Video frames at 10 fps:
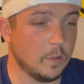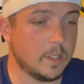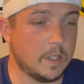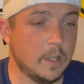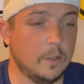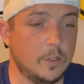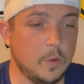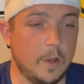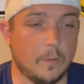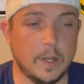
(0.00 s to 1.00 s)
still
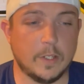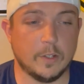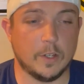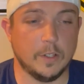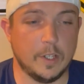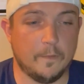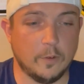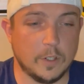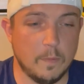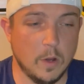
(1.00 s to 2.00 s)
doing research on
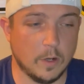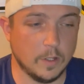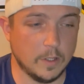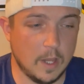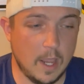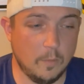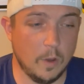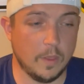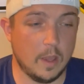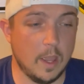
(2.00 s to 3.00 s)
different smokers, and
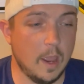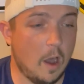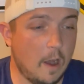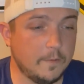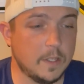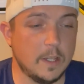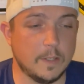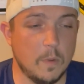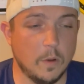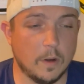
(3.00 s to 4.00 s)
with an offset
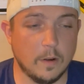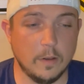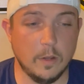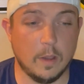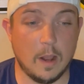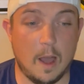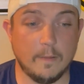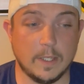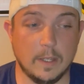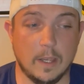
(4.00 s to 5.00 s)
smoker, you can
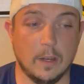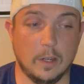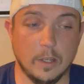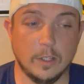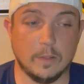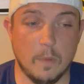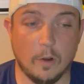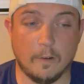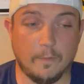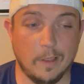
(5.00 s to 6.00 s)
obviously get a good
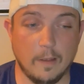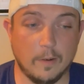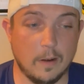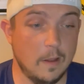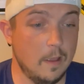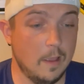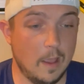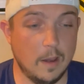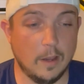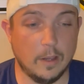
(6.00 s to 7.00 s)
smoker flavor
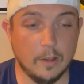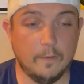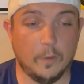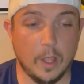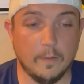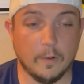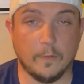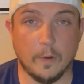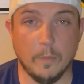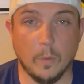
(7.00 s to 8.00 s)
and a good flavor
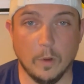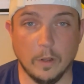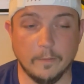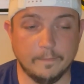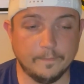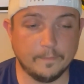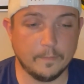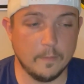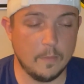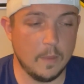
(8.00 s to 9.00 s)
from the wood.
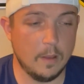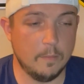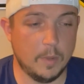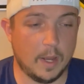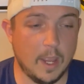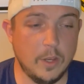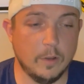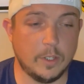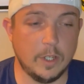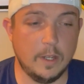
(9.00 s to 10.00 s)
But can you
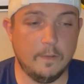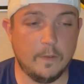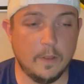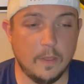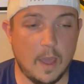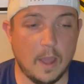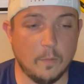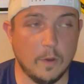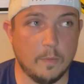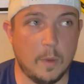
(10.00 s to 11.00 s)
achieve
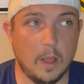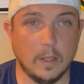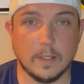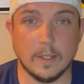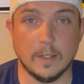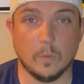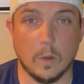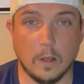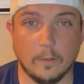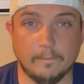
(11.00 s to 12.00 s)
that with pellets as
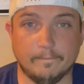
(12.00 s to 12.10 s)
well?